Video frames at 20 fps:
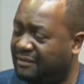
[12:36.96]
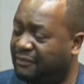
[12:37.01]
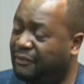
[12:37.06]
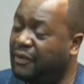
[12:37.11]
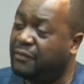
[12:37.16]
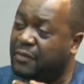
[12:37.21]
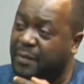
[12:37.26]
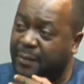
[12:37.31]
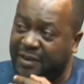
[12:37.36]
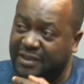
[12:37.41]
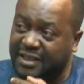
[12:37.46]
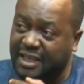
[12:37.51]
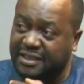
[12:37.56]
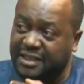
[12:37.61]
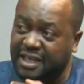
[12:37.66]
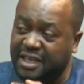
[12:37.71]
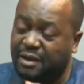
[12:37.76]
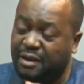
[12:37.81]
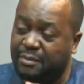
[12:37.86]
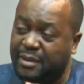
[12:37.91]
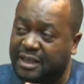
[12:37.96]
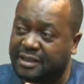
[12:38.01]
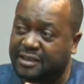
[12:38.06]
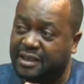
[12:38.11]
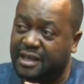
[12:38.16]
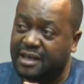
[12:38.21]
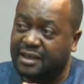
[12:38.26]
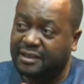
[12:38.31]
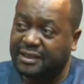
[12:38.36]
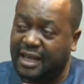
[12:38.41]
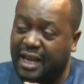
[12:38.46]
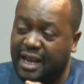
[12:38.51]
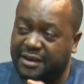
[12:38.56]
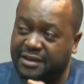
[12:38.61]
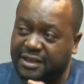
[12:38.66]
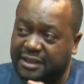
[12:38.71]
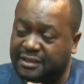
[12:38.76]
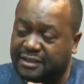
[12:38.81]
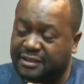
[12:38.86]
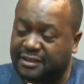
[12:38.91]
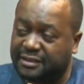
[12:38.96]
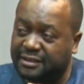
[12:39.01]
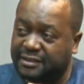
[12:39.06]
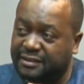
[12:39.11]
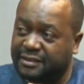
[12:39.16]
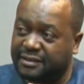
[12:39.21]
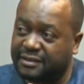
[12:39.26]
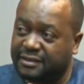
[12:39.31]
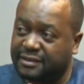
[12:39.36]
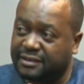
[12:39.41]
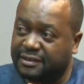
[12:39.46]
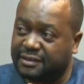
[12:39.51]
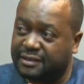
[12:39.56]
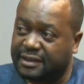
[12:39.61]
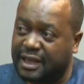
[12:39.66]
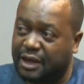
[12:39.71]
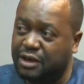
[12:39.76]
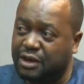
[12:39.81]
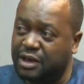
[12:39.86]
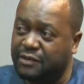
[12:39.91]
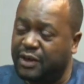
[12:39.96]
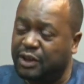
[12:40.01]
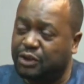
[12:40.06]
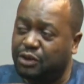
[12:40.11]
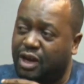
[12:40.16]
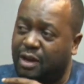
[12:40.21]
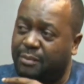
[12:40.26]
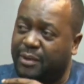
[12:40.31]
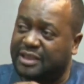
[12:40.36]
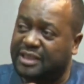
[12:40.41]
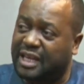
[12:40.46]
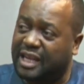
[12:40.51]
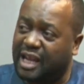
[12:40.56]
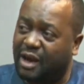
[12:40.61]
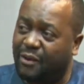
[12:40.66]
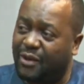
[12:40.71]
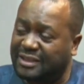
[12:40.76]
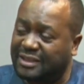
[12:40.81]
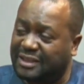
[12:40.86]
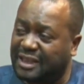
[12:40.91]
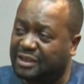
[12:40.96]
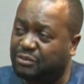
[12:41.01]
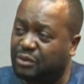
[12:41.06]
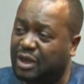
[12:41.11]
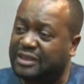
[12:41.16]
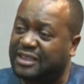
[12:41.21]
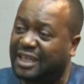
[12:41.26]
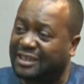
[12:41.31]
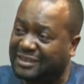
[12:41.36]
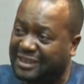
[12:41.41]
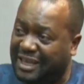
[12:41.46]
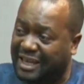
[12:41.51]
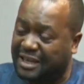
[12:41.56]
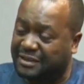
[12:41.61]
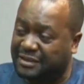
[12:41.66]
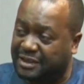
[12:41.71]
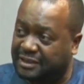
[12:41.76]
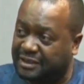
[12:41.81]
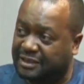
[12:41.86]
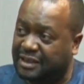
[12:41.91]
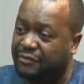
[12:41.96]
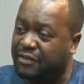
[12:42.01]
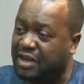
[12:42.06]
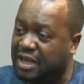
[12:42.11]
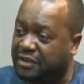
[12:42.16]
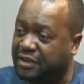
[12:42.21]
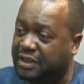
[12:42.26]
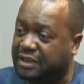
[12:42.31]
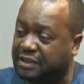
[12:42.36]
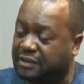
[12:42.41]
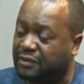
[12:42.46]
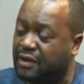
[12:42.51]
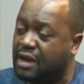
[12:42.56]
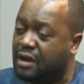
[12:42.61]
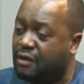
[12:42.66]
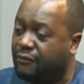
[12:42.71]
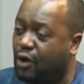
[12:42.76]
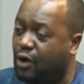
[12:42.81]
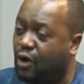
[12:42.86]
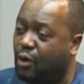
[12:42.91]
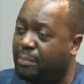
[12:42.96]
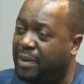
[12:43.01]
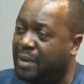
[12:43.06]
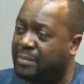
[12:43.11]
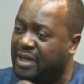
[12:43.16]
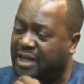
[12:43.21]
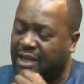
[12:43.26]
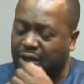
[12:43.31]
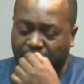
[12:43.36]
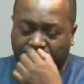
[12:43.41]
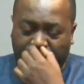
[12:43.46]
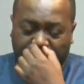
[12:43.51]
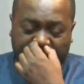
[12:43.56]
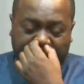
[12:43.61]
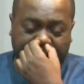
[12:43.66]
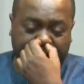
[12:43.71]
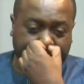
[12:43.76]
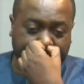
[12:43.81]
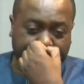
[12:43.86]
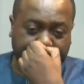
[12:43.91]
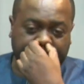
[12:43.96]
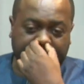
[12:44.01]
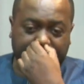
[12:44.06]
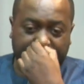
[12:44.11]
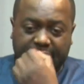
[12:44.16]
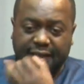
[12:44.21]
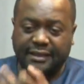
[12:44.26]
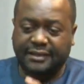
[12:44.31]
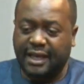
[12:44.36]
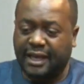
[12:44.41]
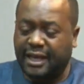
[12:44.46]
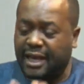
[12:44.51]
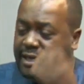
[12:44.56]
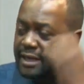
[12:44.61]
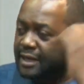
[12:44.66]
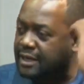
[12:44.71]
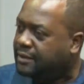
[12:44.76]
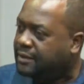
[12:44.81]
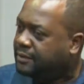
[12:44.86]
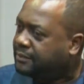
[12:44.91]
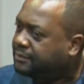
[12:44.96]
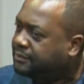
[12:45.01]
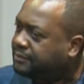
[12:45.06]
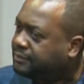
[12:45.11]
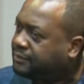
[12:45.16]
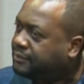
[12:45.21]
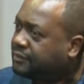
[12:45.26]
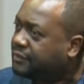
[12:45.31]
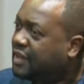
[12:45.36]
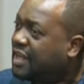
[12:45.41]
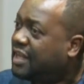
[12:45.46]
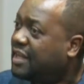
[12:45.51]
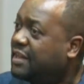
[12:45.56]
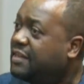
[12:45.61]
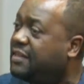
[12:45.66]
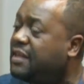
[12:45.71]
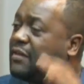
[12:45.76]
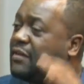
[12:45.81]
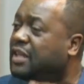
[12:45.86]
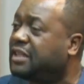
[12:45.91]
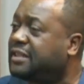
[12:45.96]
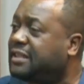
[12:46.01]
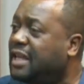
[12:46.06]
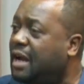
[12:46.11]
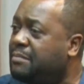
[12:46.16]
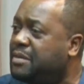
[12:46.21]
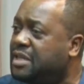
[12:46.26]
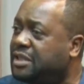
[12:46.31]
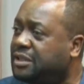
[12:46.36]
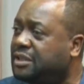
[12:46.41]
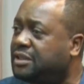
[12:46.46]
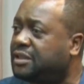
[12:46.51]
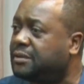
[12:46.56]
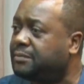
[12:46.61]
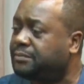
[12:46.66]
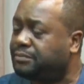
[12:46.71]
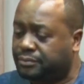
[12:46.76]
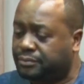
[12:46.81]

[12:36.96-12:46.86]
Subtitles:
50% increment, salaries. They're not even talking about allowances, just salaries they've increased for all public health workers. Secondly, they've established